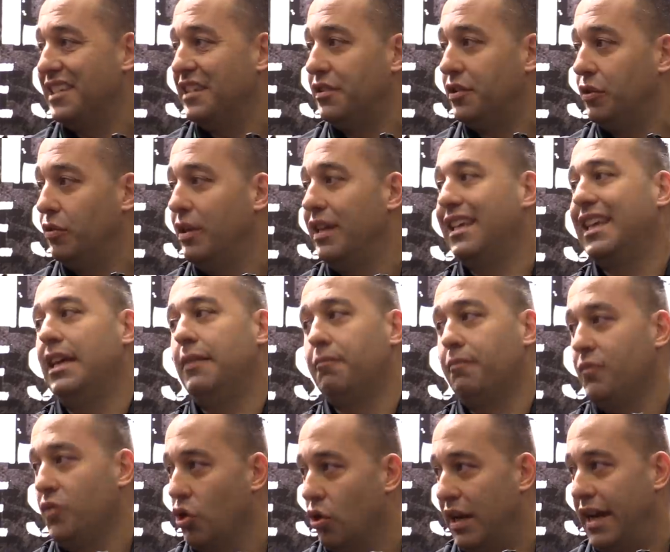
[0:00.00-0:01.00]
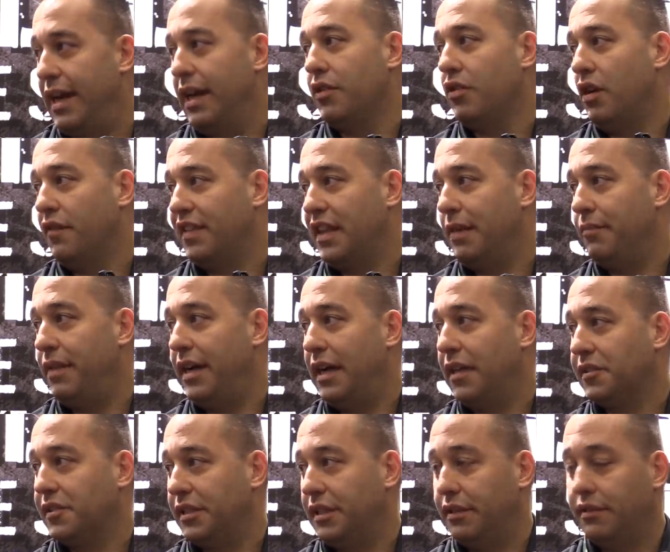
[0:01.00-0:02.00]
into and keep your hand off that
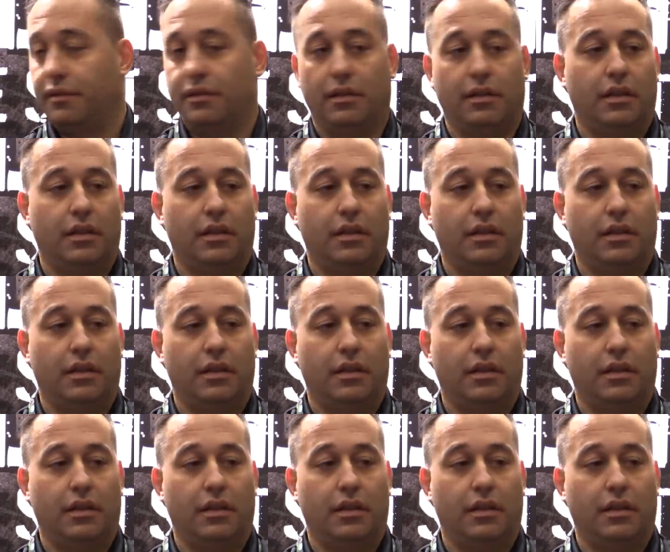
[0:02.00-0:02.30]
magazine.